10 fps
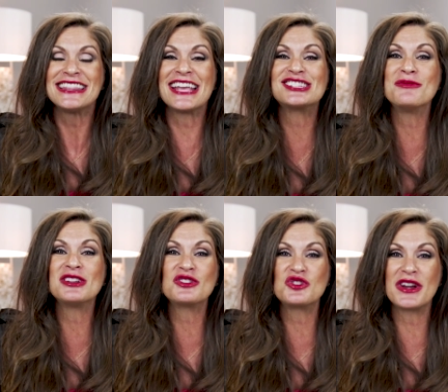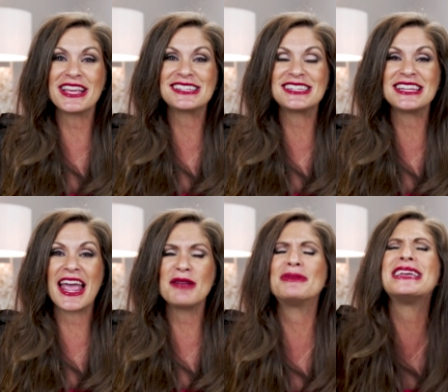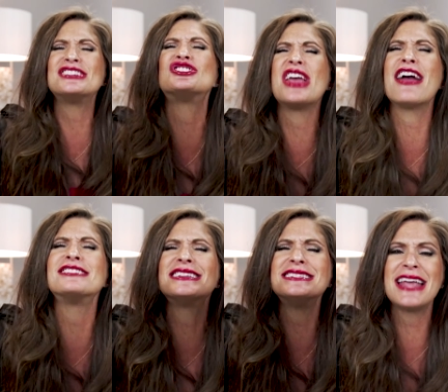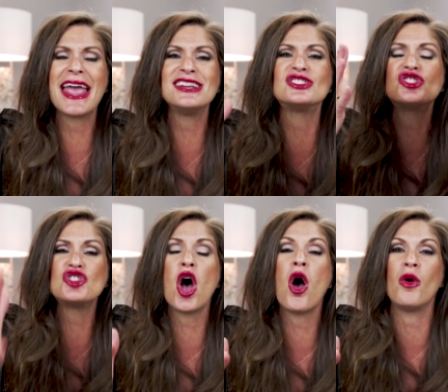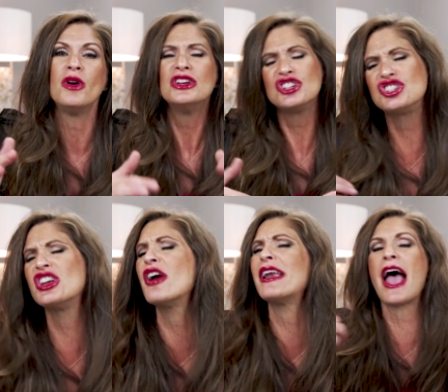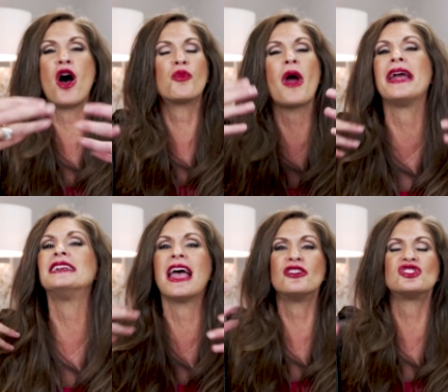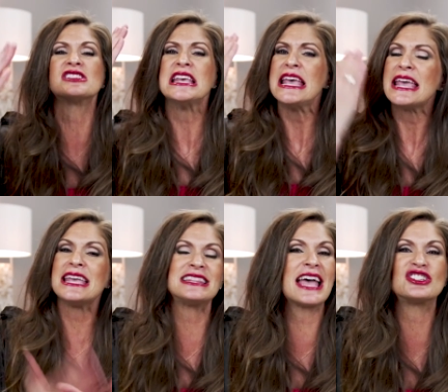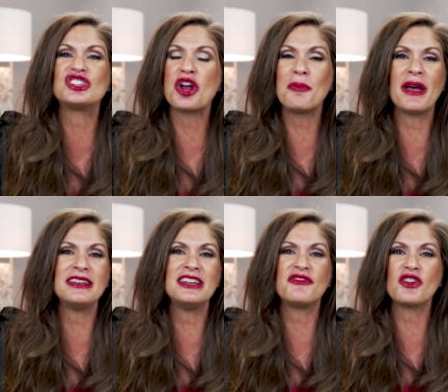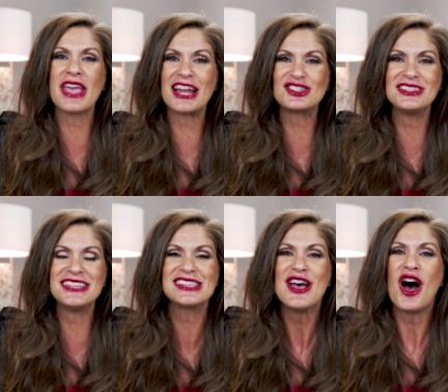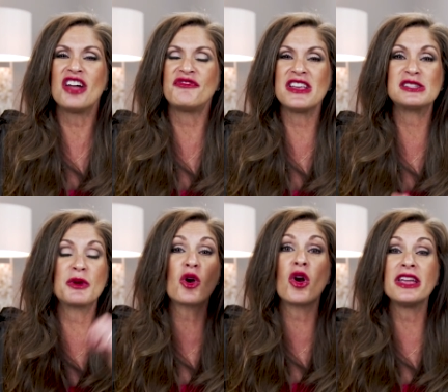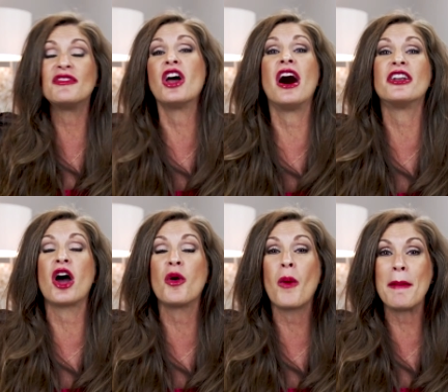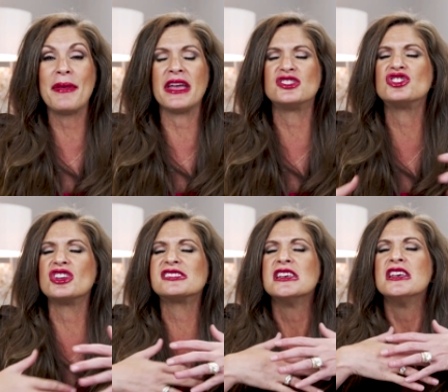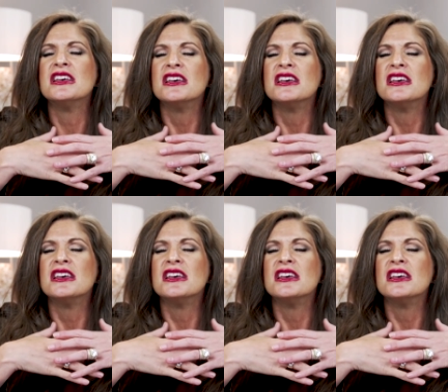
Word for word: Thanks so much for joining us today. Please share today's show. Share it out right now. Just hit that share button. If you're catching this on Facebook or even on our webpage, just